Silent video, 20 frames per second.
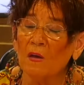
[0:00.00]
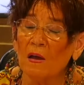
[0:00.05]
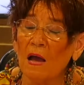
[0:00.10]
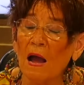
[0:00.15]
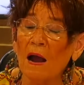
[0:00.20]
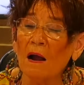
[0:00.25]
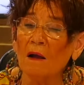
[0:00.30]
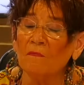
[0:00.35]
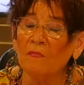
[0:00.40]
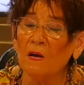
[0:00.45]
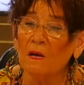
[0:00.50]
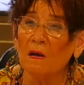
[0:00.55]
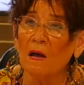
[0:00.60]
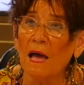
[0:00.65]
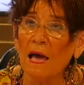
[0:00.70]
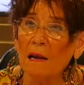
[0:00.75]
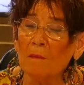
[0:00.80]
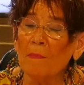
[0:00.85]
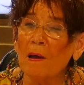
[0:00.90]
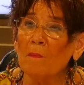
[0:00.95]
the
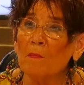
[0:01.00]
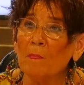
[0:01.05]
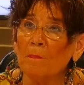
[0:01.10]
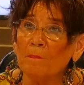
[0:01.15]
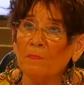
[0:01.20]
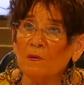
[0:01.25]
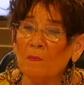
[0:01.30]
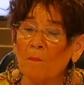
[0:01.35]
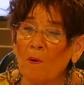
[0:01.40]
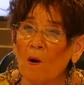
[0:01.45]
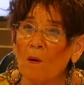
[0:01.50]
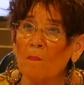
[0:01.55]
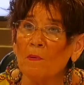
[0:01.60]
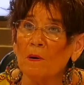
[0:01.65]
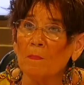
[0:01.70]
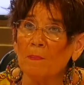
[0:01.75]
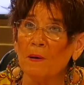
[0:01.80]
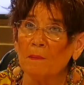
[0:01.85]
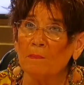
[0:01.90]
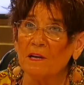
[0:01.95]
Alabama
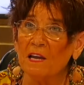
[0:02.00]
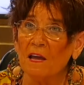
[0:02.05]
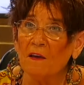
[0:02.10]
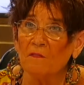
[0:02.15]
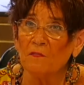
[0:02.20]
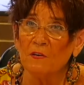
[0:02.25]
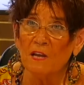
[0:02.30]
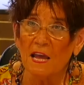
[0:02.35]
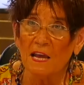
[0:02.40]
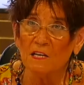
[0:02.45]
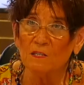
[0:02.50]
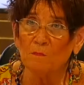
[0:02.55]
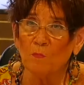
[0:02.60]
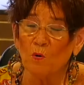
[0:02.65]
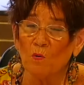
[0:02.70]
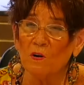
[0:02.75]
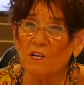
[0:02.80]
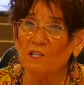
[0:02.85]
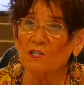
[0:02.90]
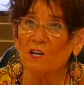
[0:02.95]
Department of Public Health
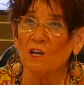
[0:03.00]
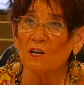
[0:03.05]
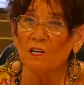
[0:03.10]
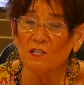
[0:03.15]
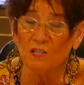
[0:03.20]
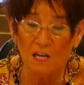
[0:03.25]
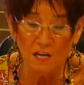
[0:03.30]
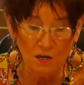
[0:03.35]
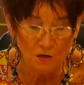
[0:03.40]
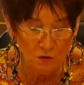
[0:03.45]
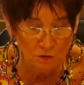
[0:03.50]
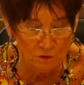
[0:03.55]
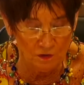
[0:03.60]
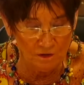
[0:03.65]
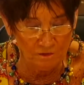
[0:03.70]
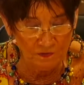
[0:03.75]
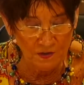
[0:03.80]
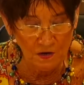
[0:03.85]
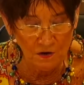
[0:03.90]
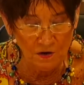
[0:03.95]
dashboard is going to tell you
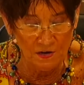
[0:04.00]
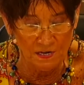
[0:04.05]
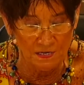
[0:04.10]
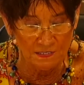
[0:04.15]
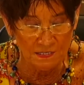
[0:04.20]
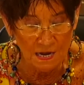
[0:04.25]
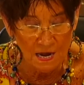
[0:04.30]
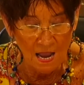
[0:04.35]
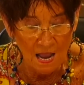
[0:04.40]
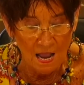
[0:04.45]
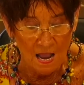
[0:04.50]
that there is